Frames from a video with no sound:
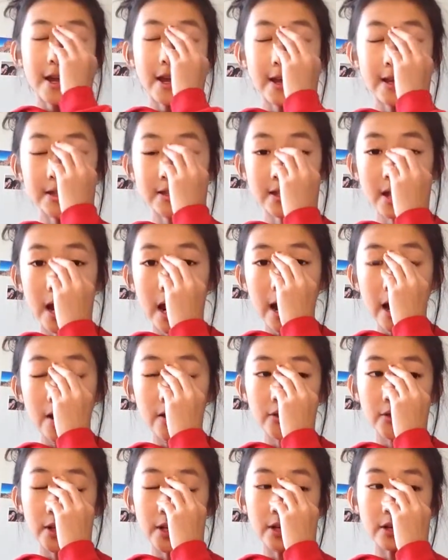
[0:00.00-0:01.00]
is
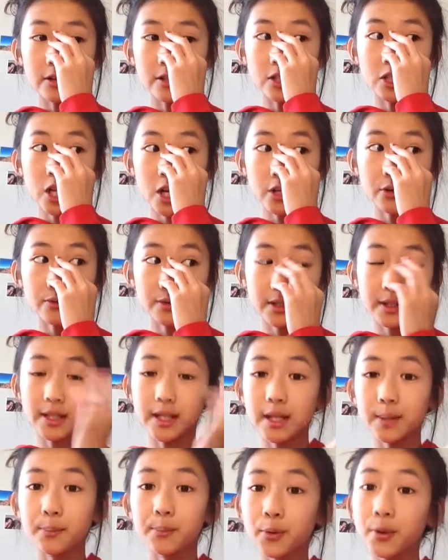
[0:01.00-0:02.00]
that they're
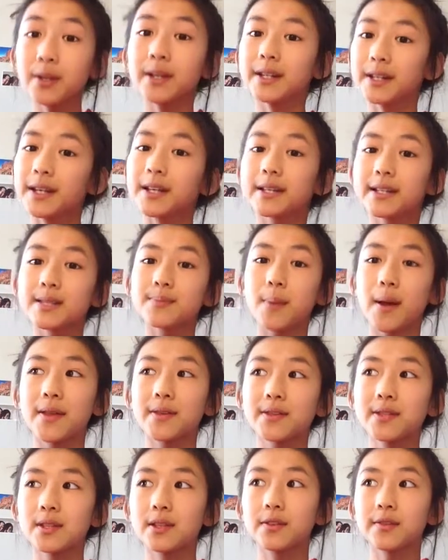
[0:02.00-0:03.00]
generally pretty
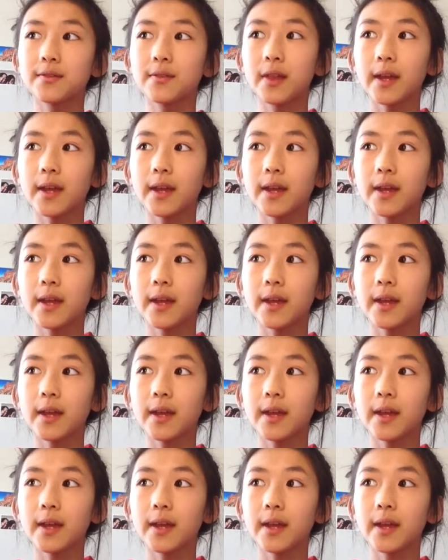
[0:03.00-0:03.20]
expensive.